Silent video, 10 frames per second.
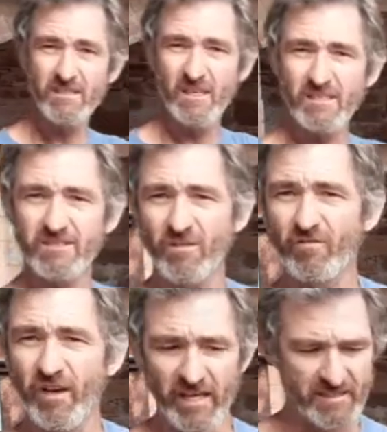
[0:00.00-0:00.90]
That's the
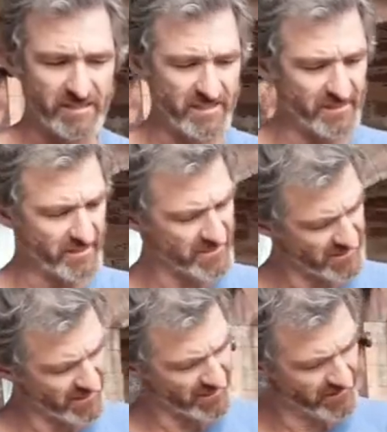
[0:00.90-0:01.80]
base. It did this
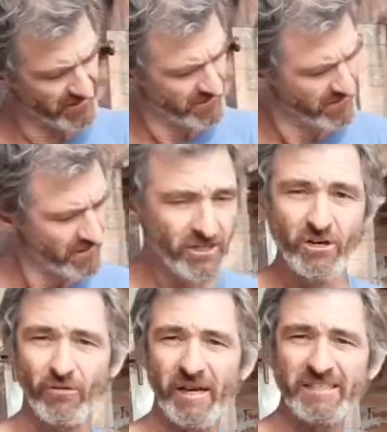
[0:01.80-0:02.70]
like
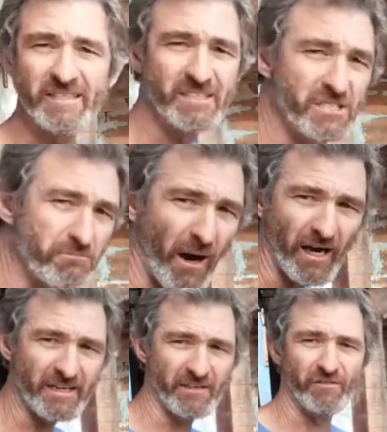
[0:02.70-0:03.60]
crazy
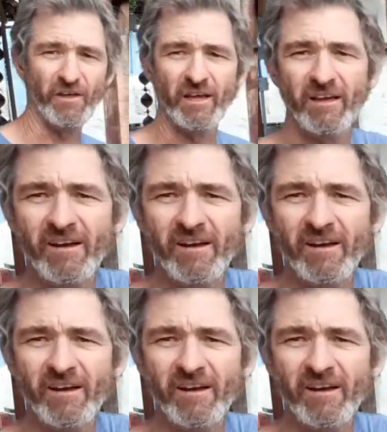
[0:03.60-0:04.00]
spotting thing.